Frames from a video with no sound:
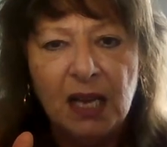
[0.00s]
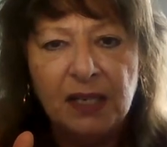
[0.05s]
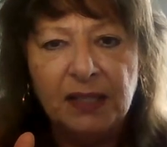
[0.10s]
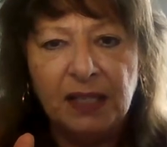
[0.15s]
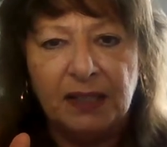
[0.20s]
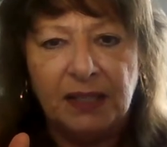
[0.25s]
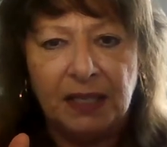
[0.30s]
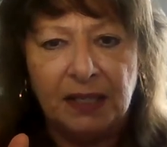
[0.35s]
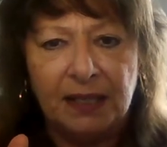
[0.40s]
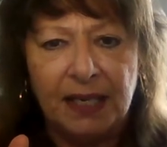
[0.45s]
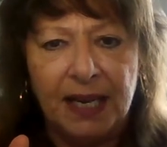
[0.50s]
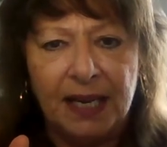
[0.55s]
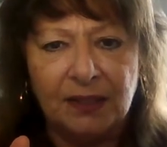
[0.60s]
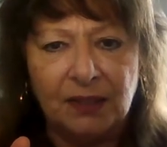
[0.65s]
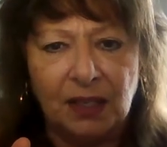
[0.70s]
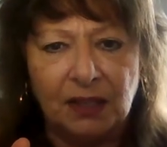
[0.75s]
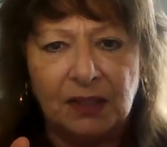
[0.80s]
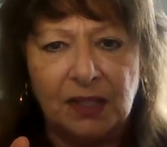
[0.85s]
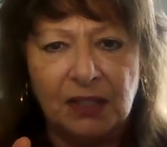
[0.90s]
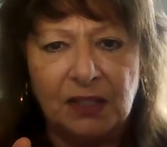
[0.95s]

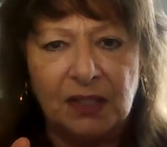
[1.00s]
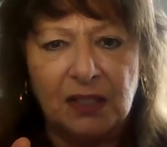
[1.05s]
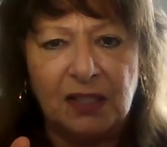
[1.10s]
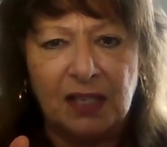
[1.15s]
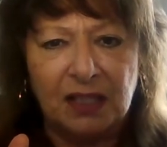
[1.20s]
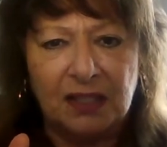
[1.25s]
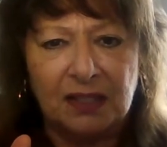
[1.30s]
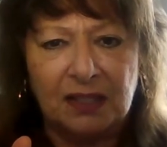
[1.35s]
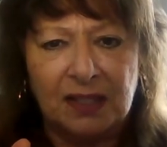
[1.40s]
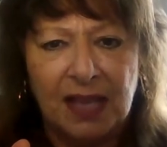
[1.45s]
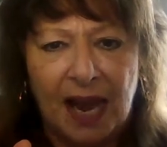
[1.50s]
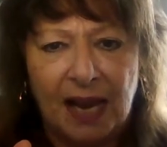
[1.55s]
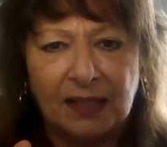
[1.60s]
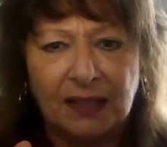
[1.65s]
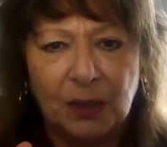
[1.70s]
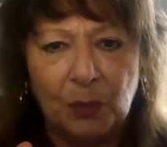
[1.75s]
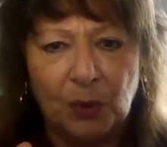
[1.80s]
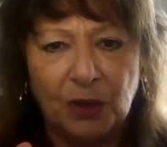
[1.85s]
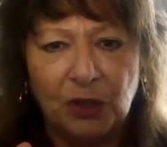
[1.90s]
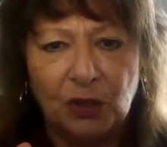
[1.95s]
Nithyananda, this is
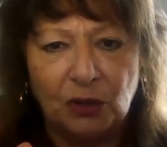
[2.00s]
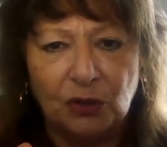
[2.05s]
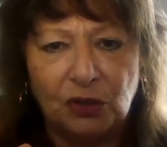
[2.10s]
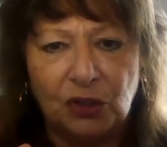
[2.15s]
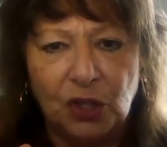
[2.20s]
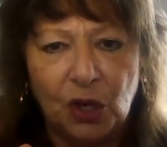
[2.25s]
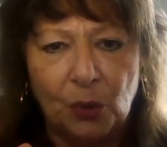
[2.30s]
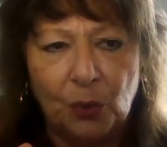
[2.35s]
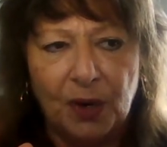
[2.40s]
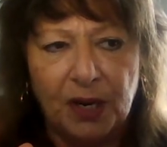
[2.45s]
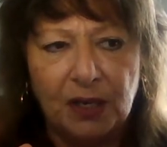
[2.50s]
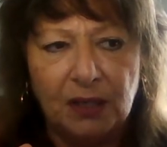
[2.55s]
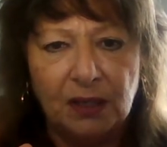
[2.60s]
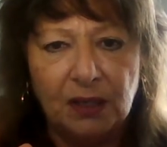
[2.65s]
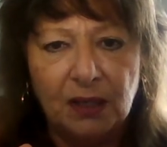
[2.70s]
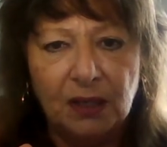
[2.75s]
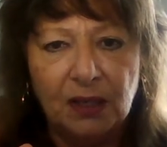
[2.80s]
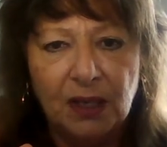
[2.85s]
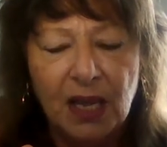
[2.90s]
exactly what you're doing.